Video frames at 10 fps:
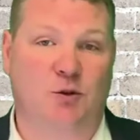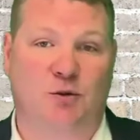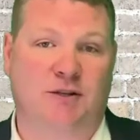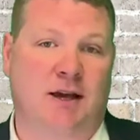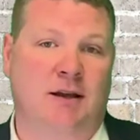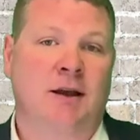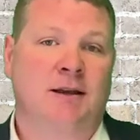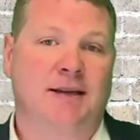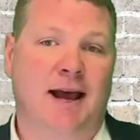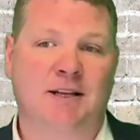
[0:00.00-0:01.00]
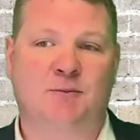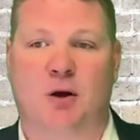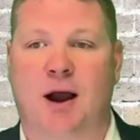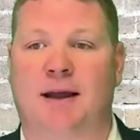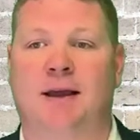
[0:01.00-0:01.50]
percent tax
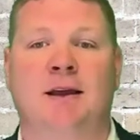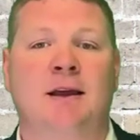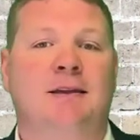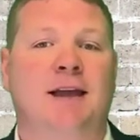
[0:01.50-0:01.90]
bracket,